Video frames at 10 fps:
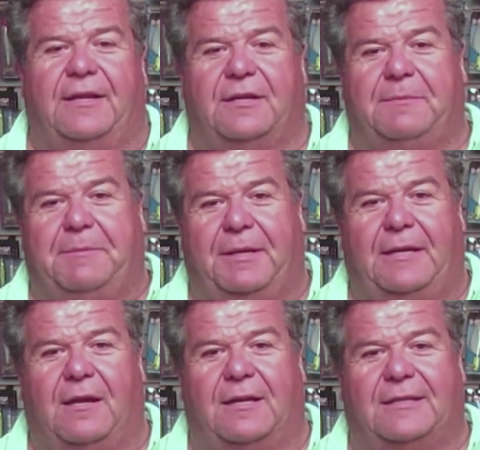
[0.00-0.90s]
you're gonna be
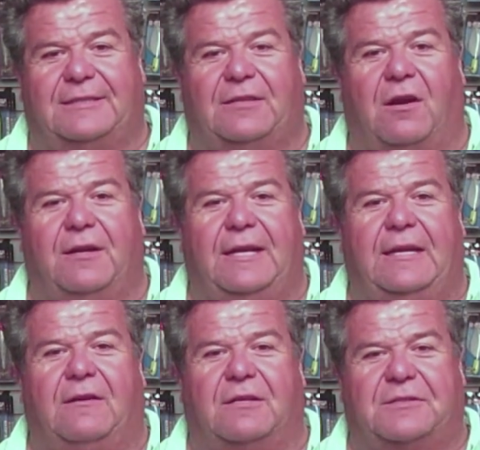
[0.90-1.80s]
pinning on a
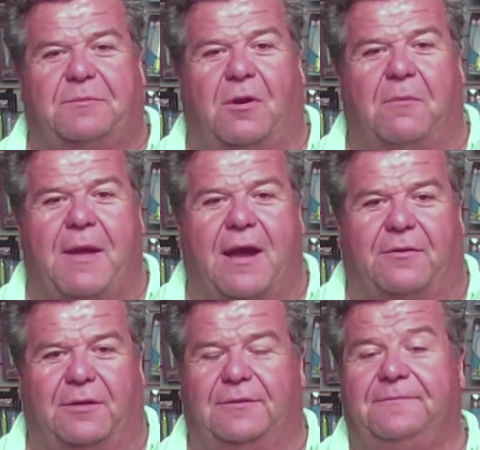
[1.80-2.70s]
sardine or a small
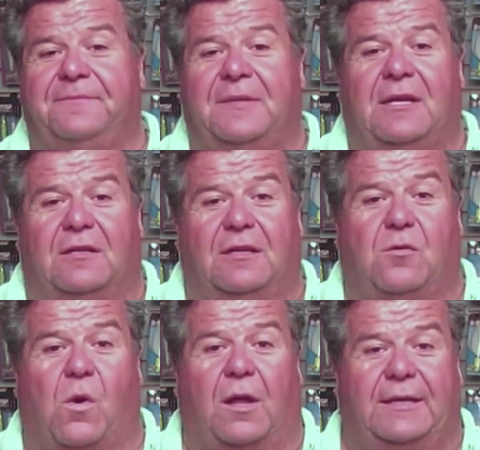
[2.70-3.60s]
mackerel, good
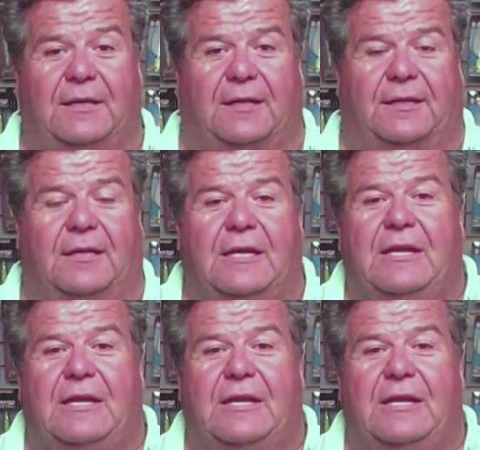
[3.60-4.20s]
quality hook.